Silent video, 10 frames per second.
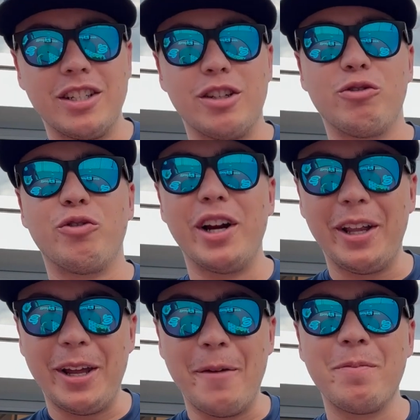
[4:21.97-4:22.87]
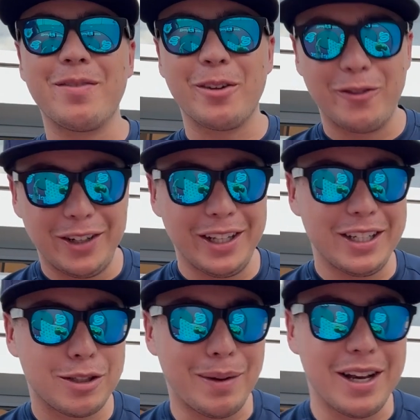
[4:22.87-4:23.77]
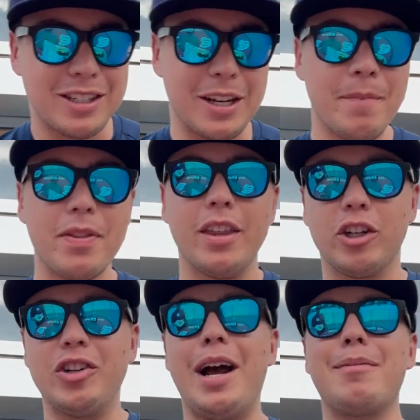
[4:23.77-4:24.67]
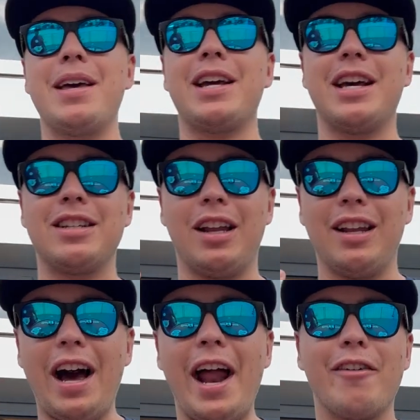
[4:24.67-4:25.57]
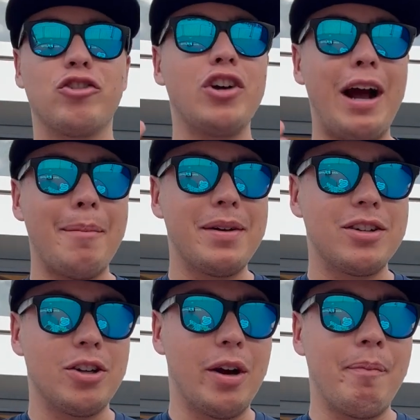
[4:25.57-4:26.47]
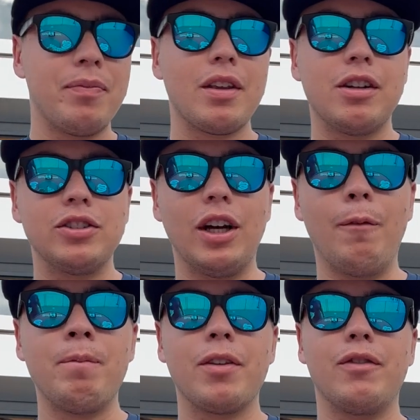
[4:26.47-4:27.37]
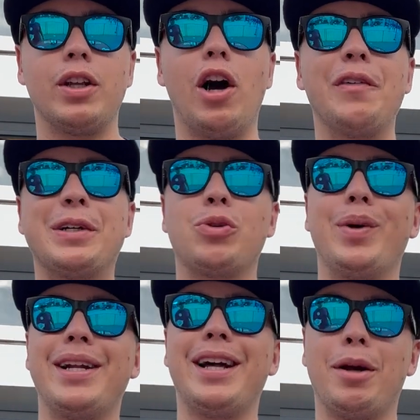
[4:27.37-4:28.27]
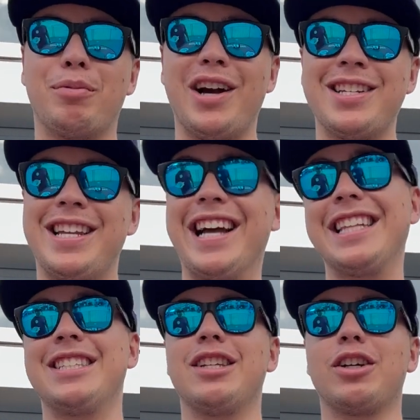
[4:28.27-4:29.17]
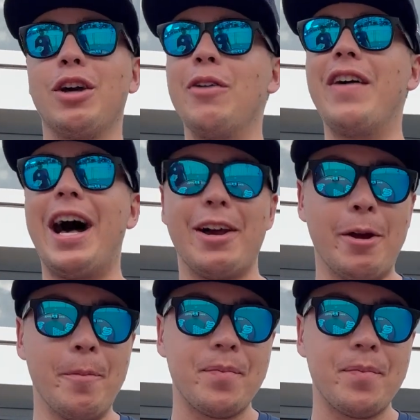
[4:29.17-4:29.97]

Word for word: is, is really, really spicy. The crab cake has a lot of crab meat to it. So for the over $20 price tag, this is a good value.